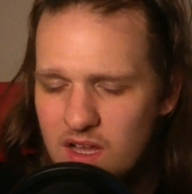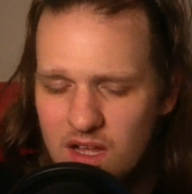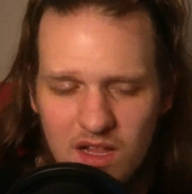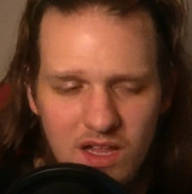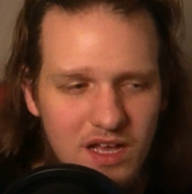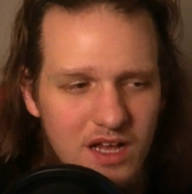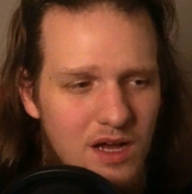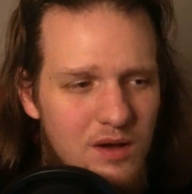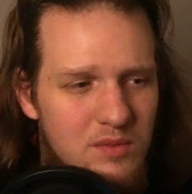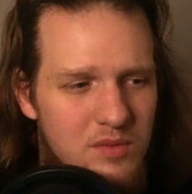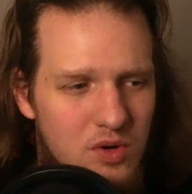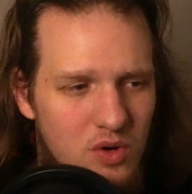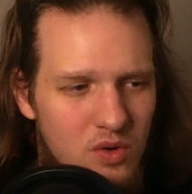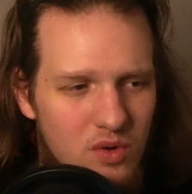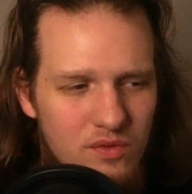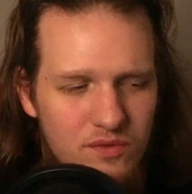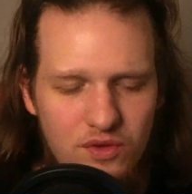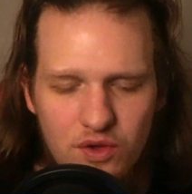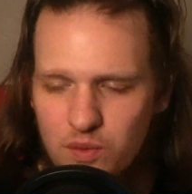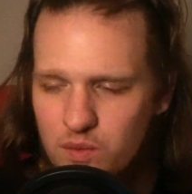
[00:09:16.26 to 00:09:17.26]
like, I'm
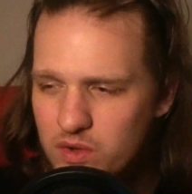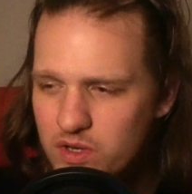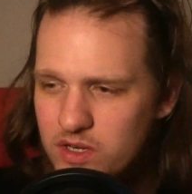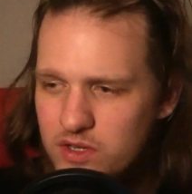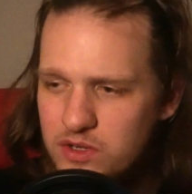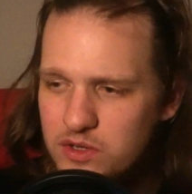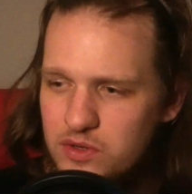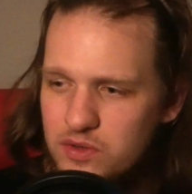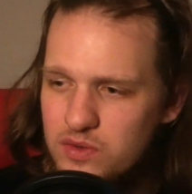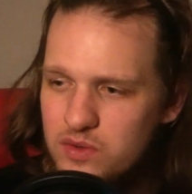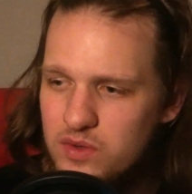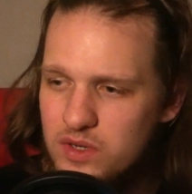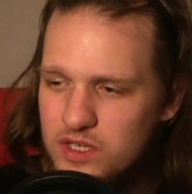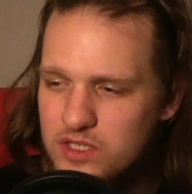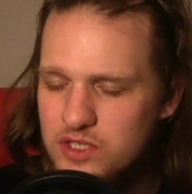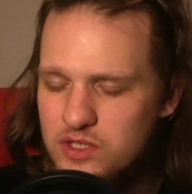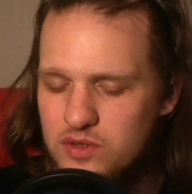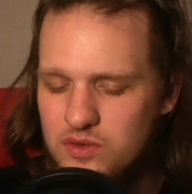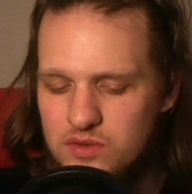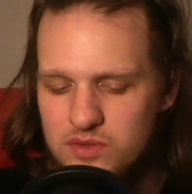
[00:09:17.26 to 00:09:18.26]
cool if you want to do
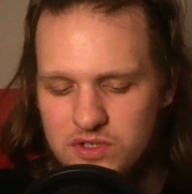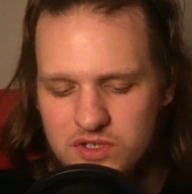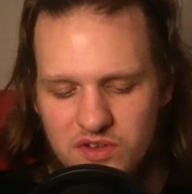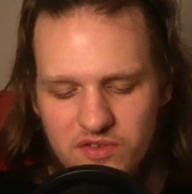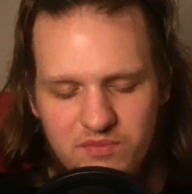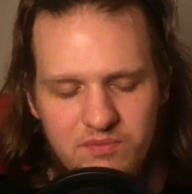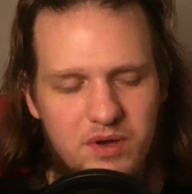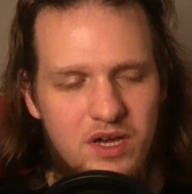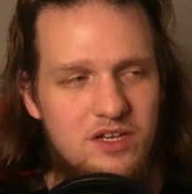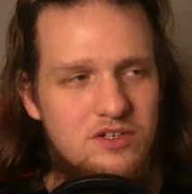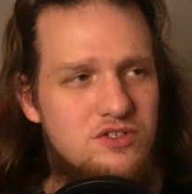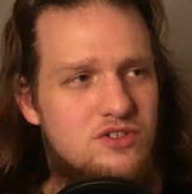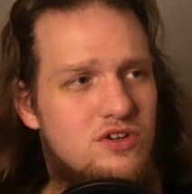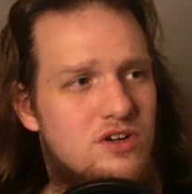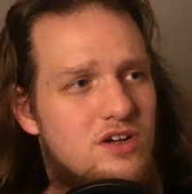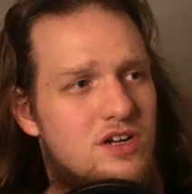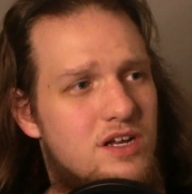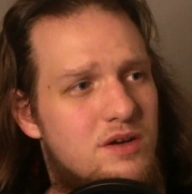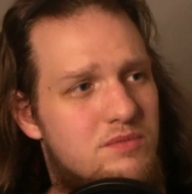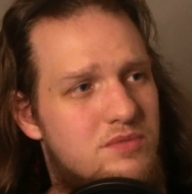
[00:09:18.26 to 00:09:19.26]
exclusive
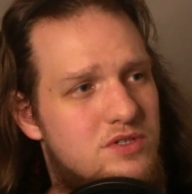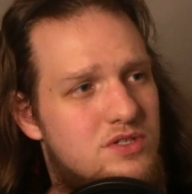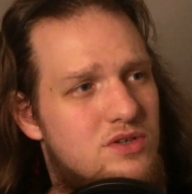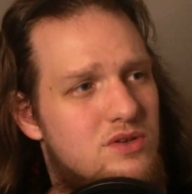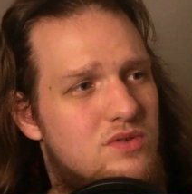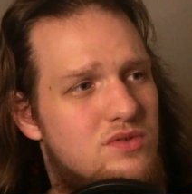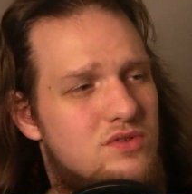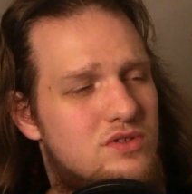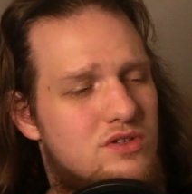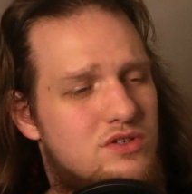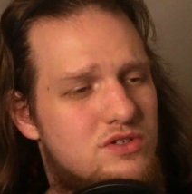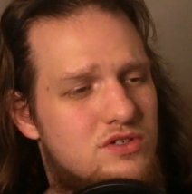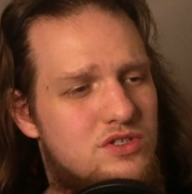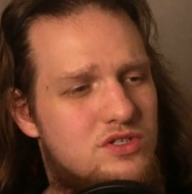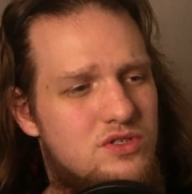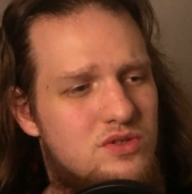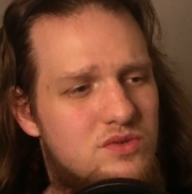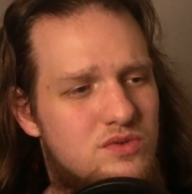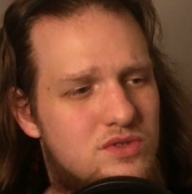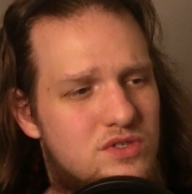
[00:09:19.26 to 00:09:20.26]
Patreon episodes or
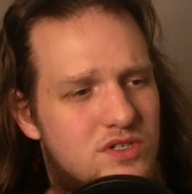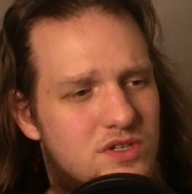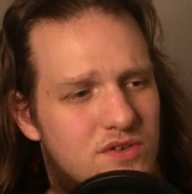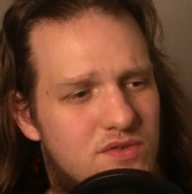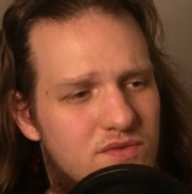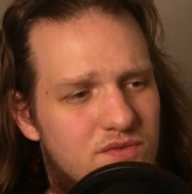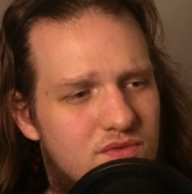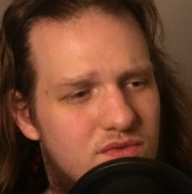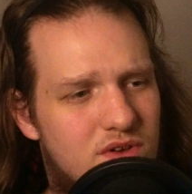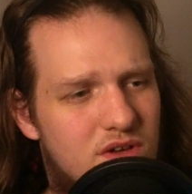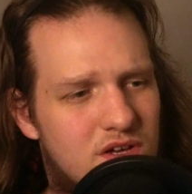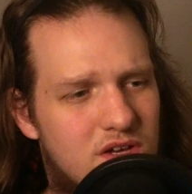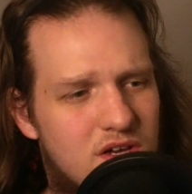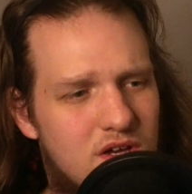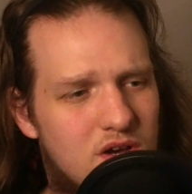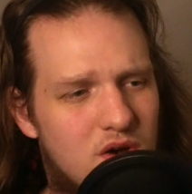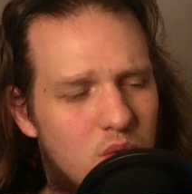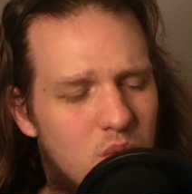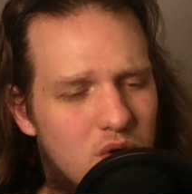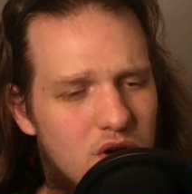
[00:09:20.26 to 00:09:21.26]
exclusive
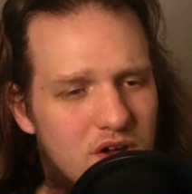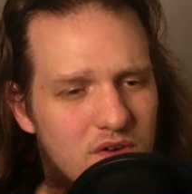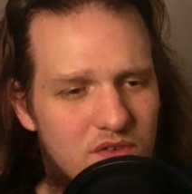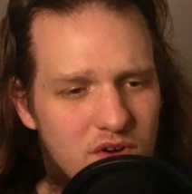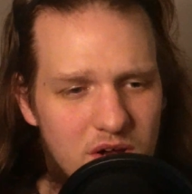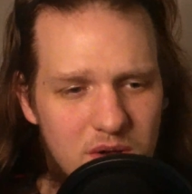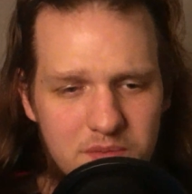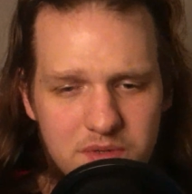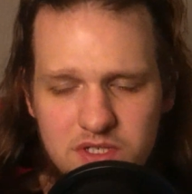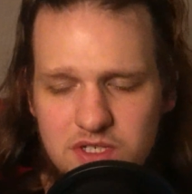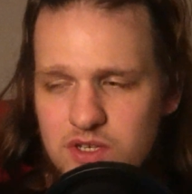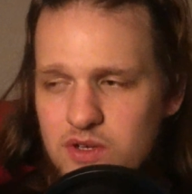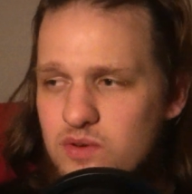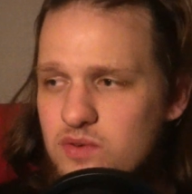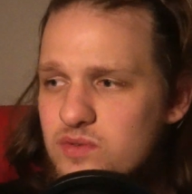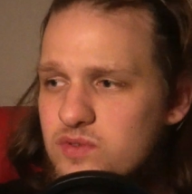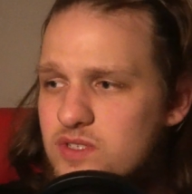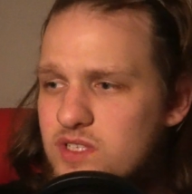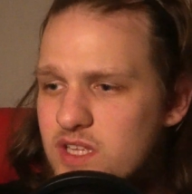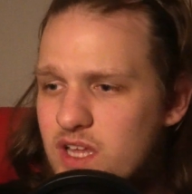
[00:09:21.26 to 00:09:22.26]
whatever
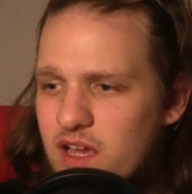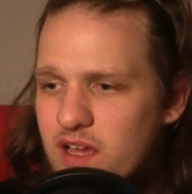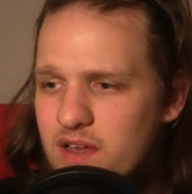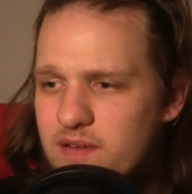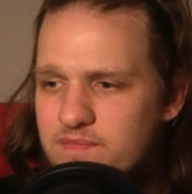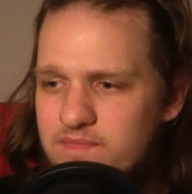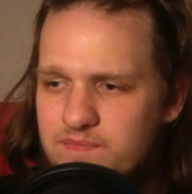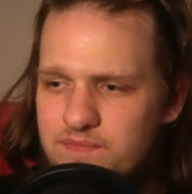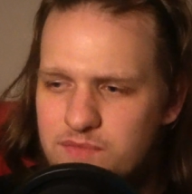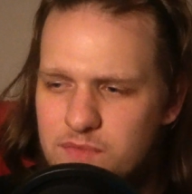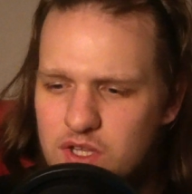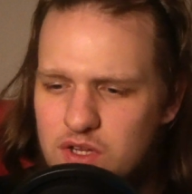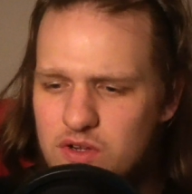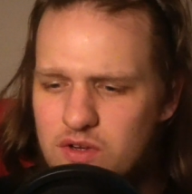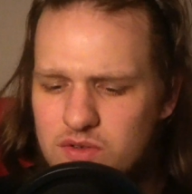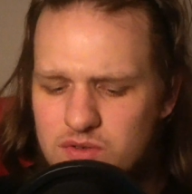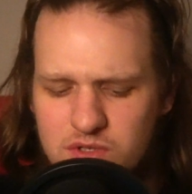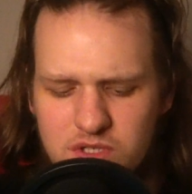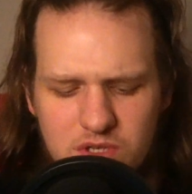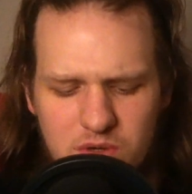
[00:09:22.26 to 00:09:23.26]
episodes that,
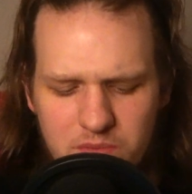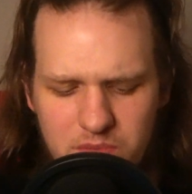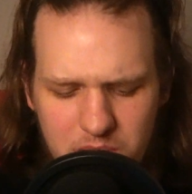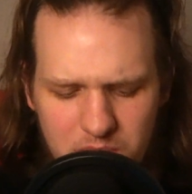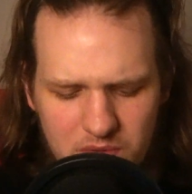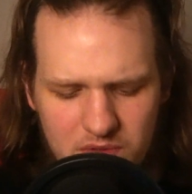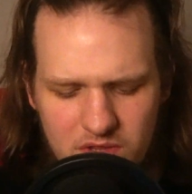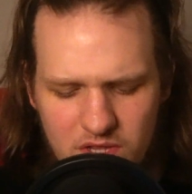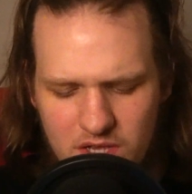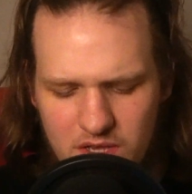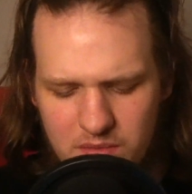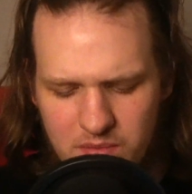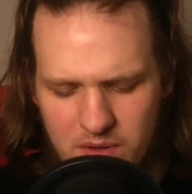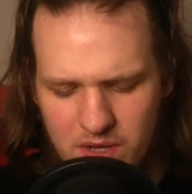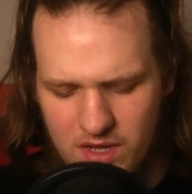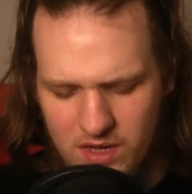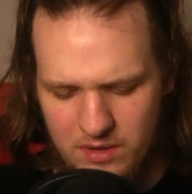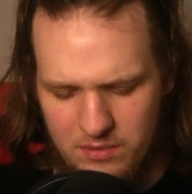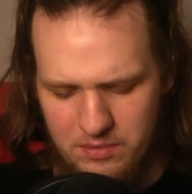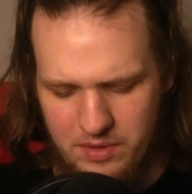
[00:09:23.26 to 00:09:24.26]
some people have to get
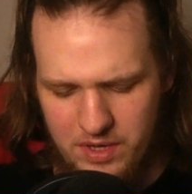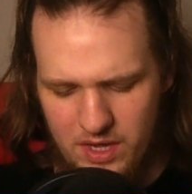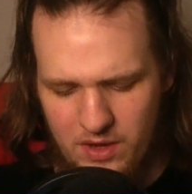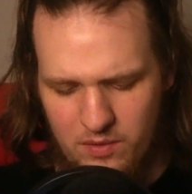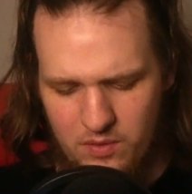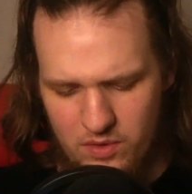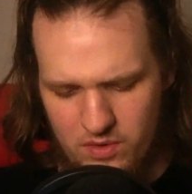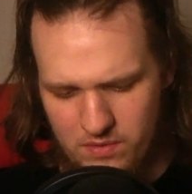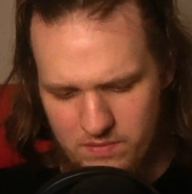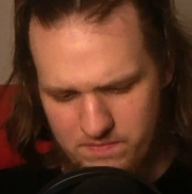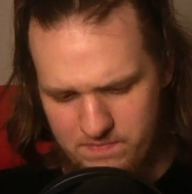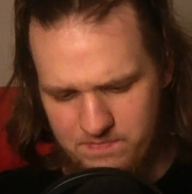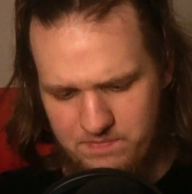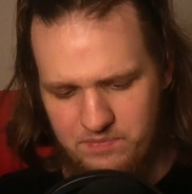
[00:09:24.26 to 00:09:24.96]
behind a paywall.